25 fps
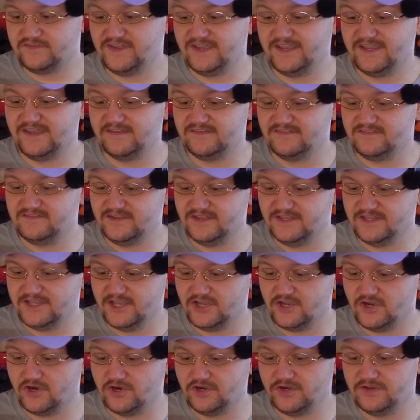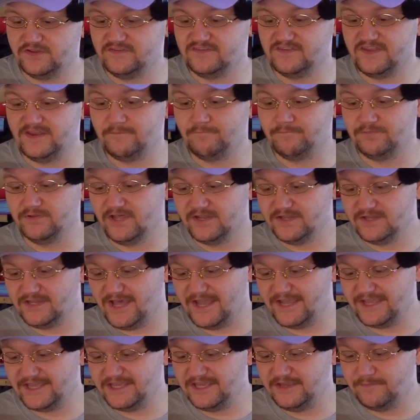like Concealing Curtains and
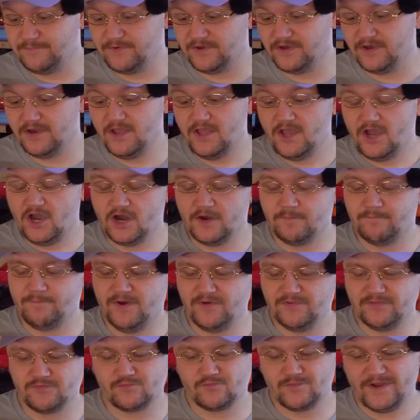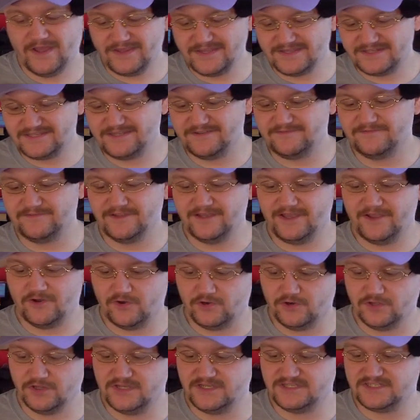Bloodline Keeper are both relatively
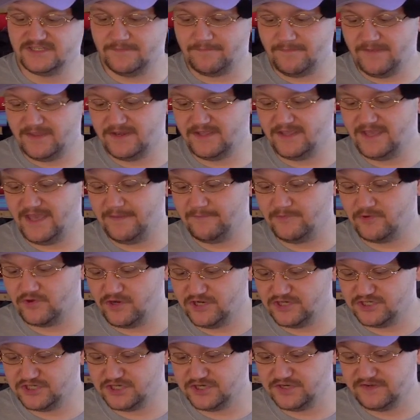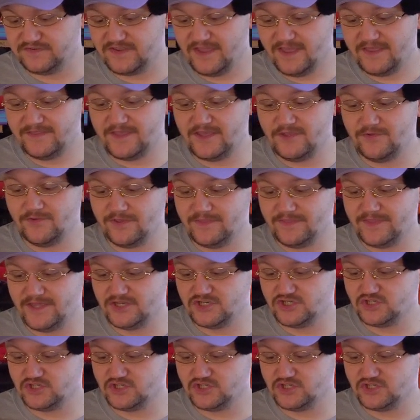early to mid game creatures that you can then